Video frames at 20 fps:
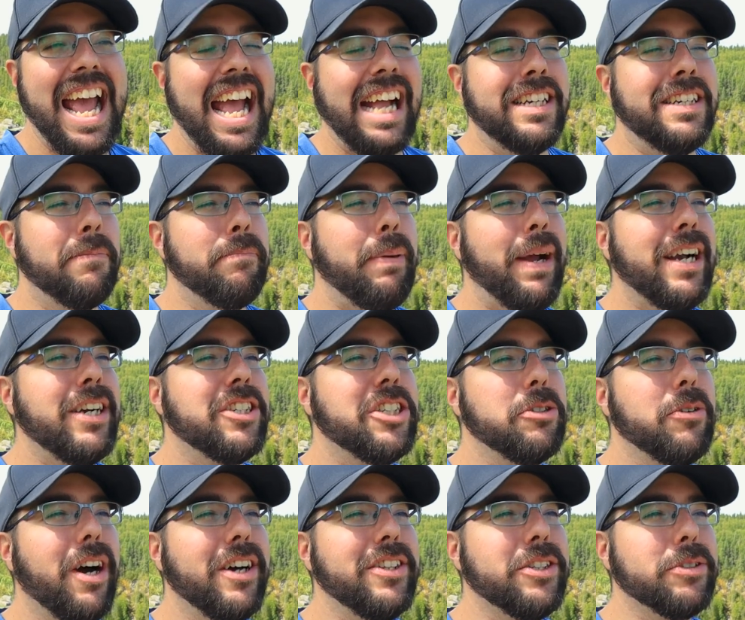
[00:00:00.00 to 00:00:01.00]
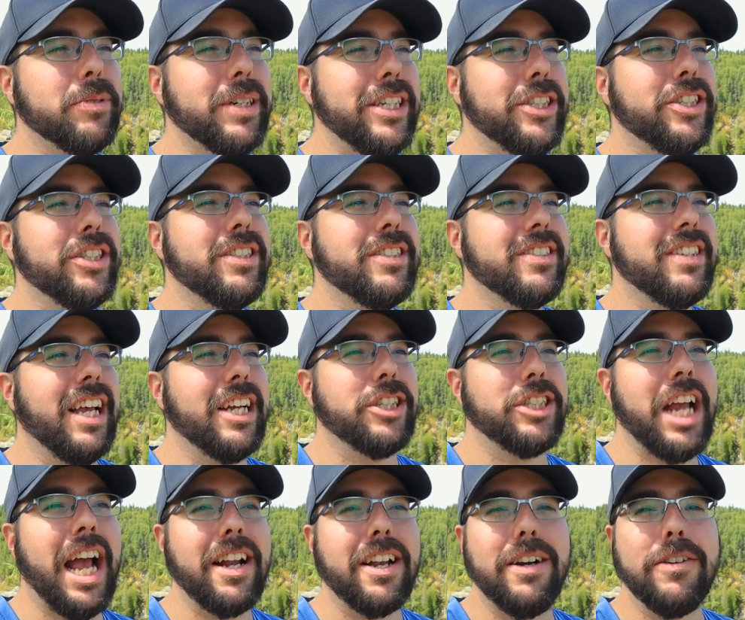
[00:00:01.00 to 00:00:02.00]
And compared to other regions like
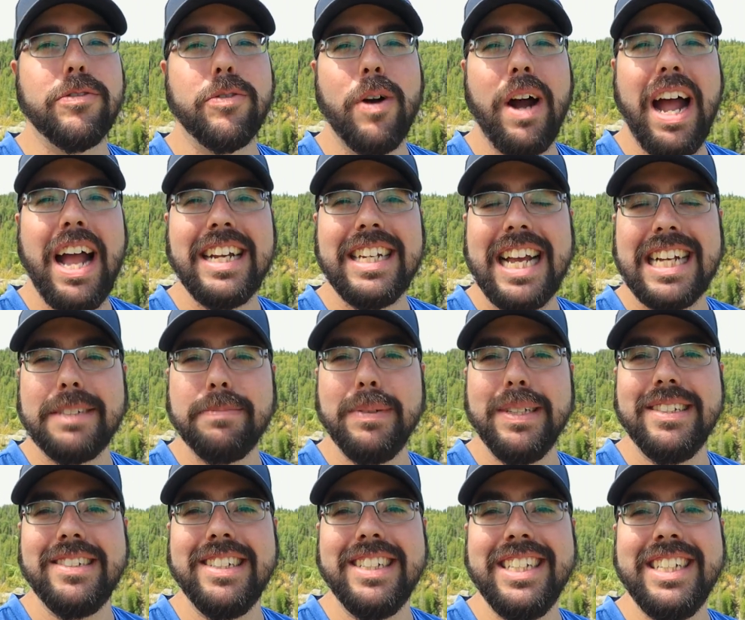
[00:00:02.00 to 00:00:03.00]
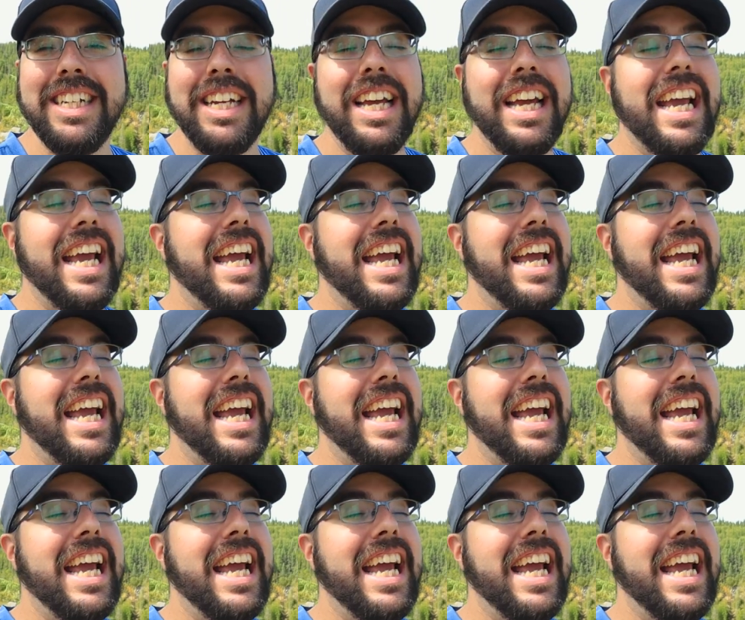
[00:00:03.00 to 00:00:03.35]
Charlevoix and Gaspésie,